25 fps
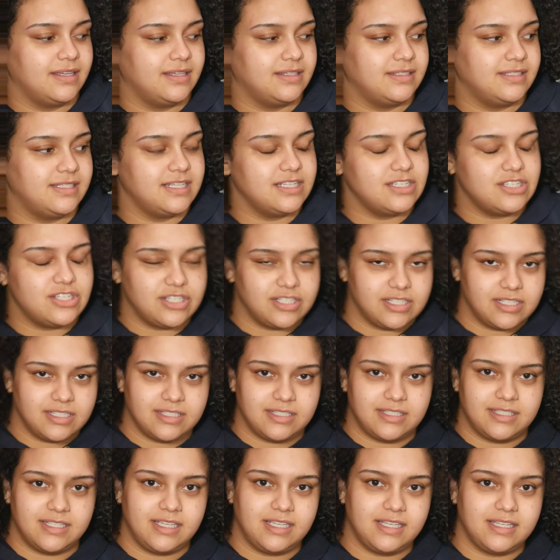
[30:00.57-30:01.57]
Zangie's
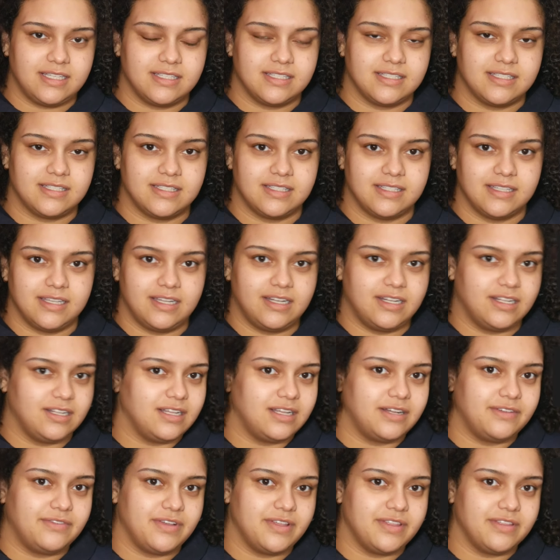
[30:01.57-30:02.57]
teas and a
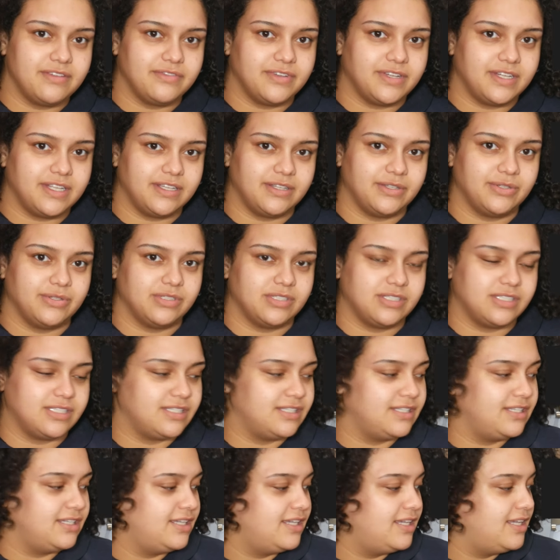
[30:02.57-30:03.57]
lot of other videos.
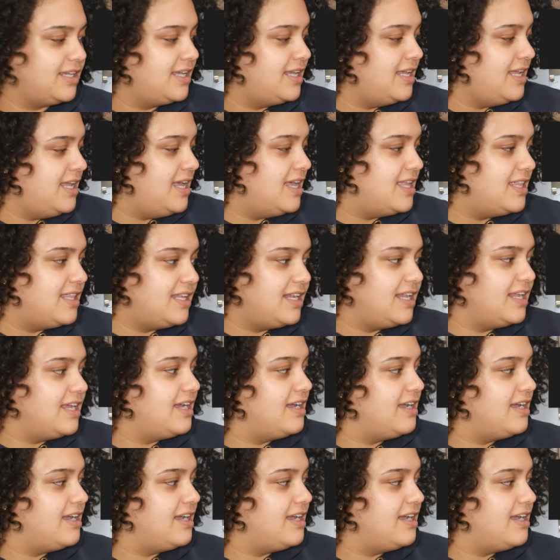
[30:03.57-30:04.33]
And then I